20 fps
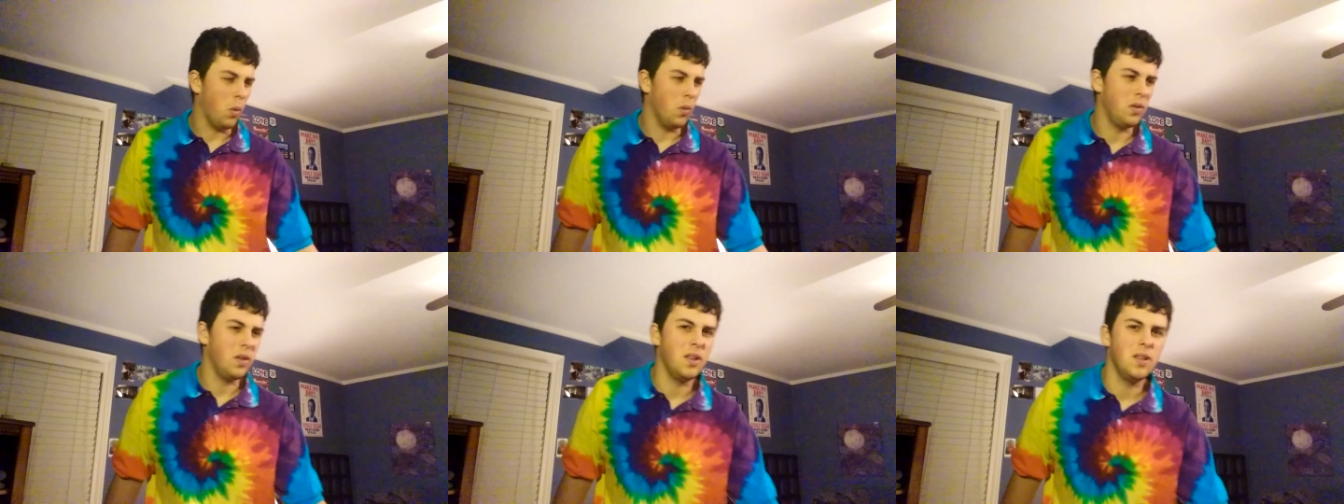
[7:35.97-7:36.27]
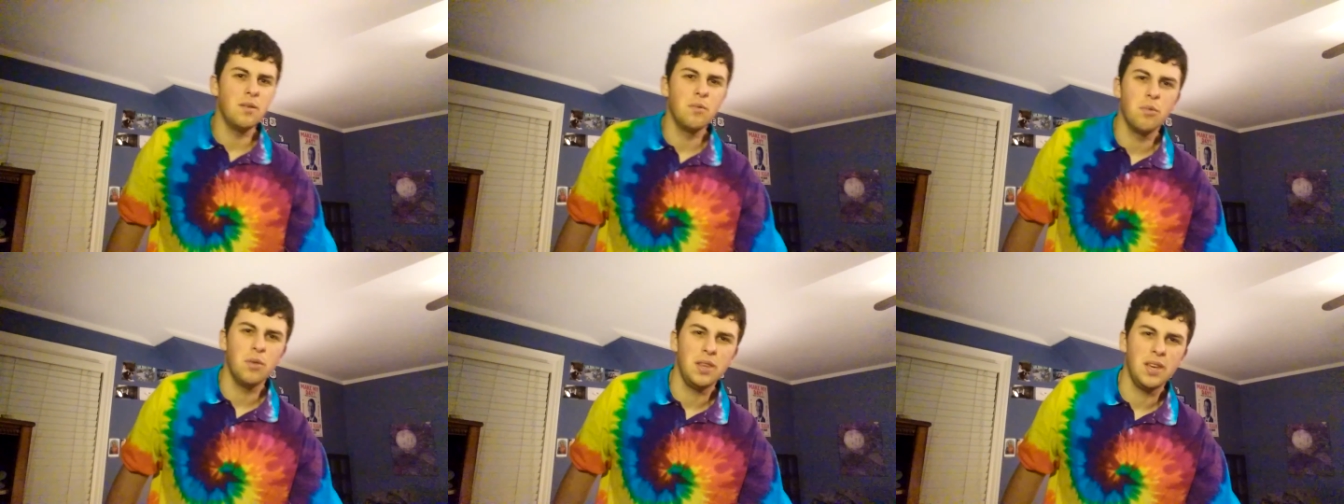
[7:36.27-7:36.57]
It
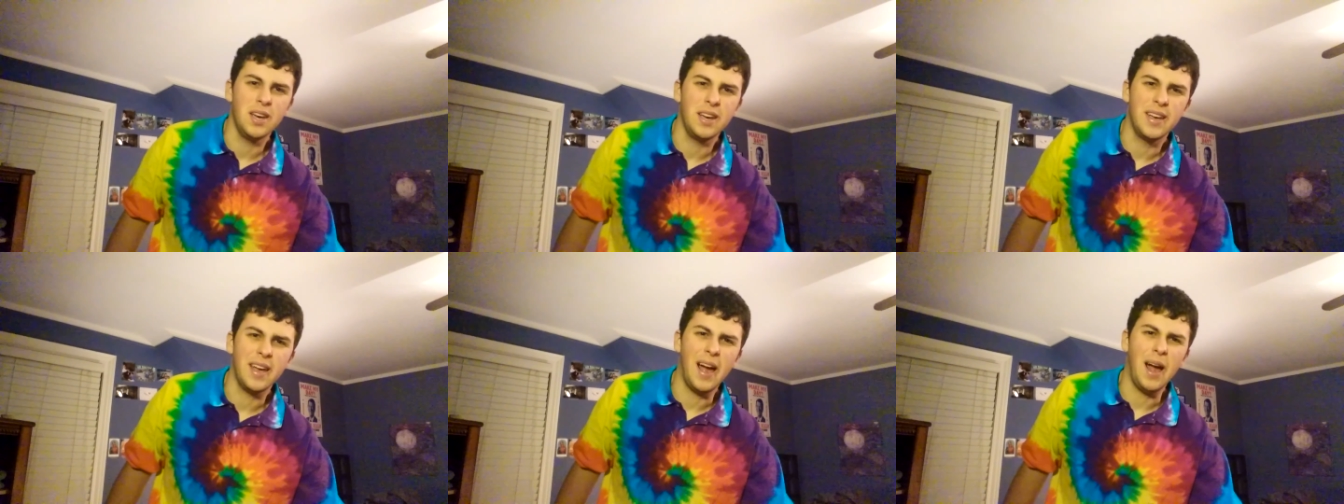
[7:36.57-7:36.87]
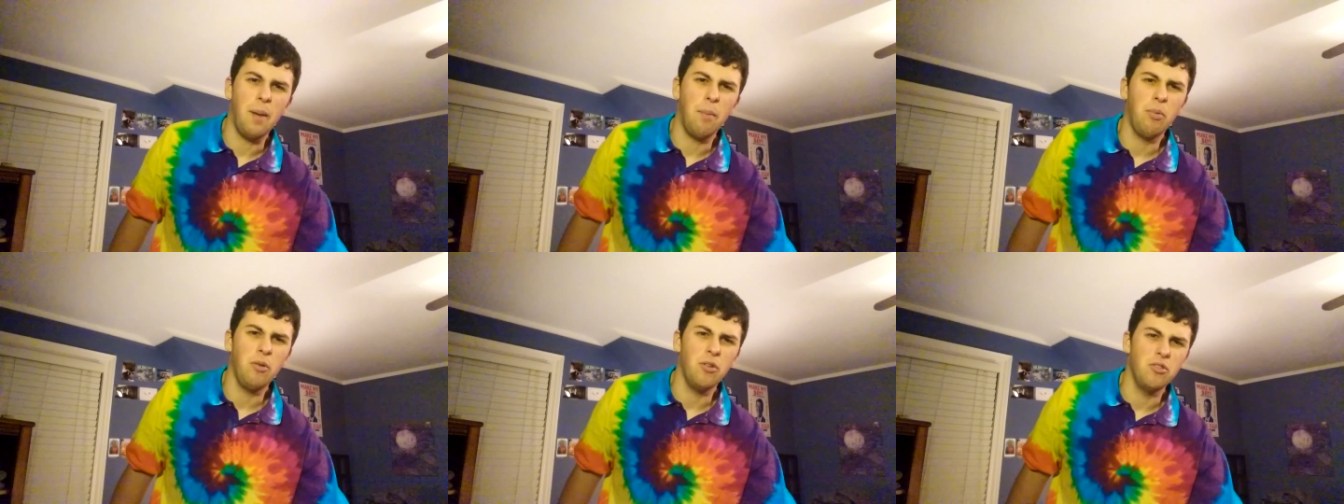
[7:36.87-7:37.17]
didn't really
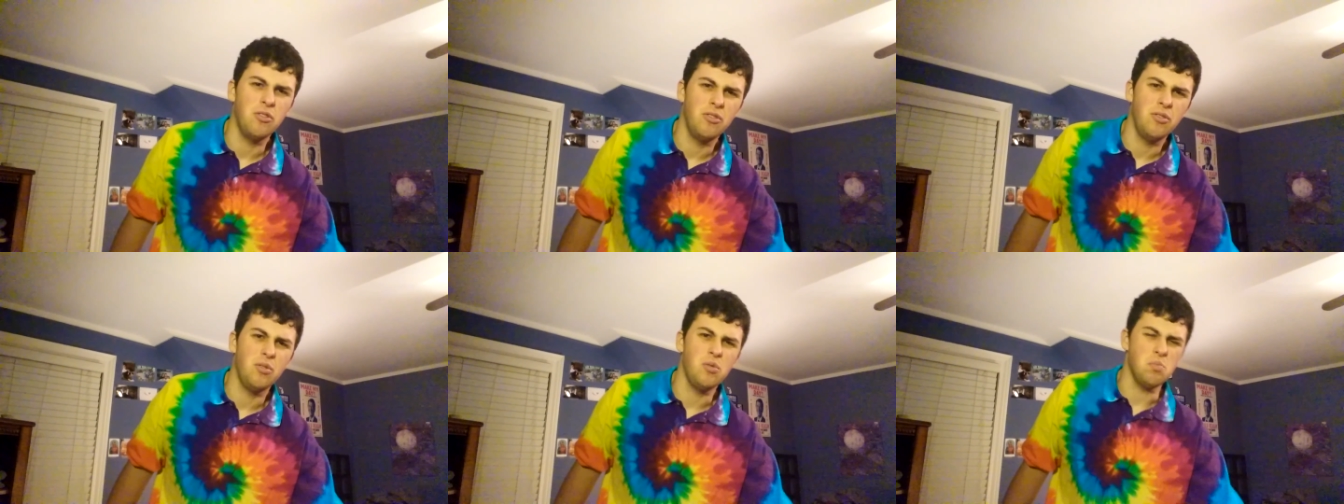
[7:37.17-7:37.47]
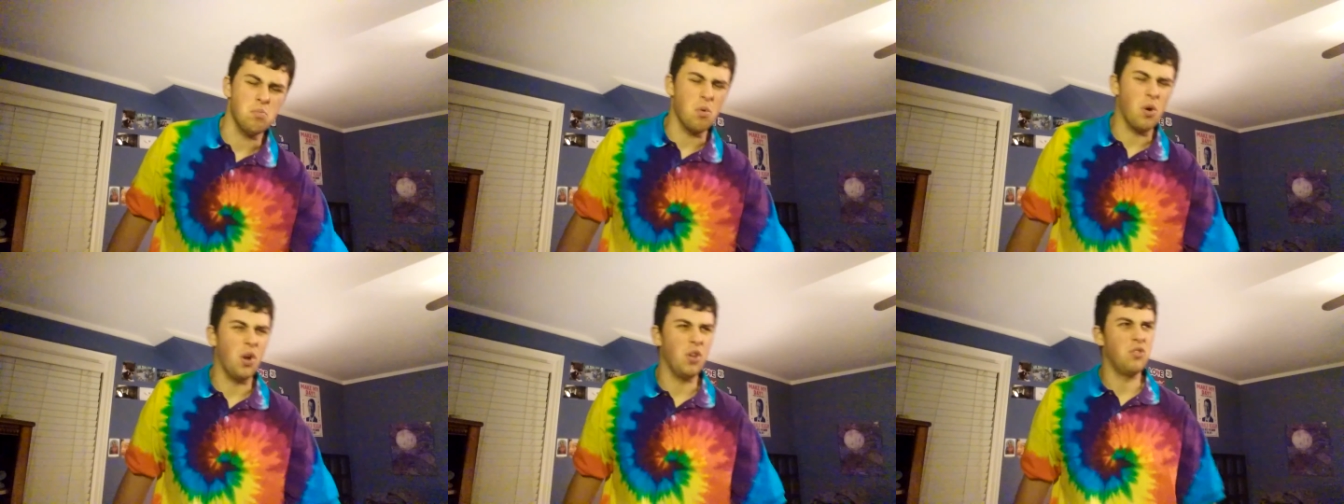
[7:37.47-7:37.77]
accomplish too
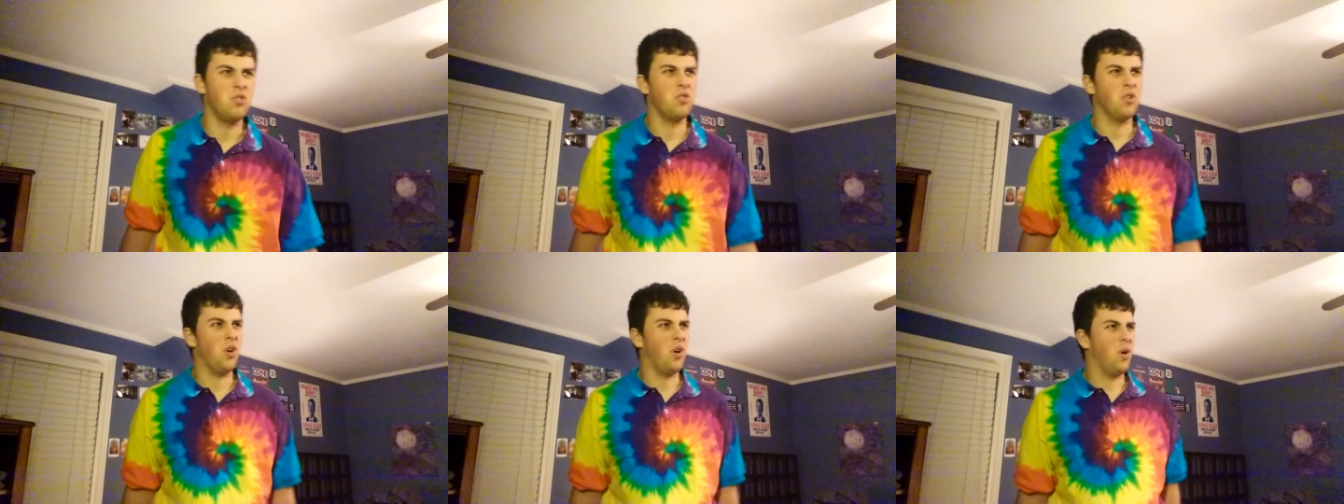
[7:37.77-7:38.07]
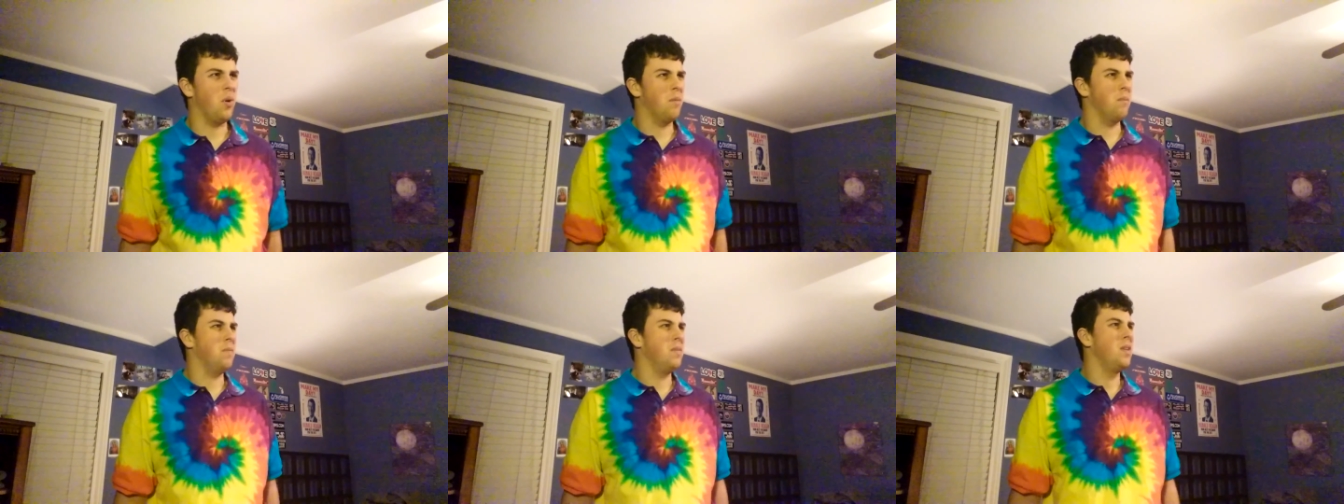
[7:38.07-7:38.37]
much.
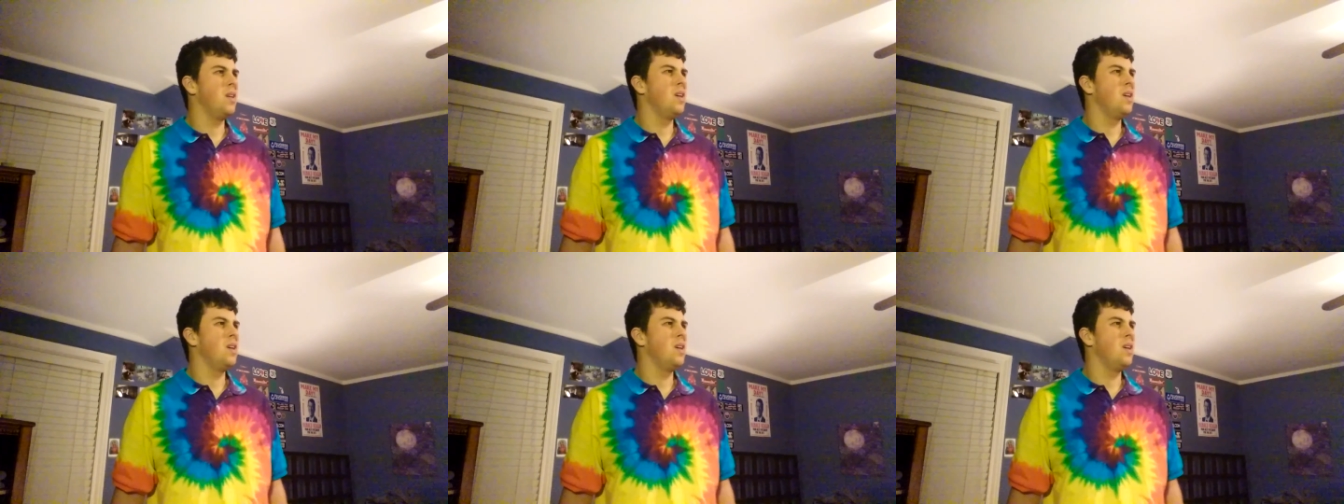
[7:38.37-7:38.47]
Um,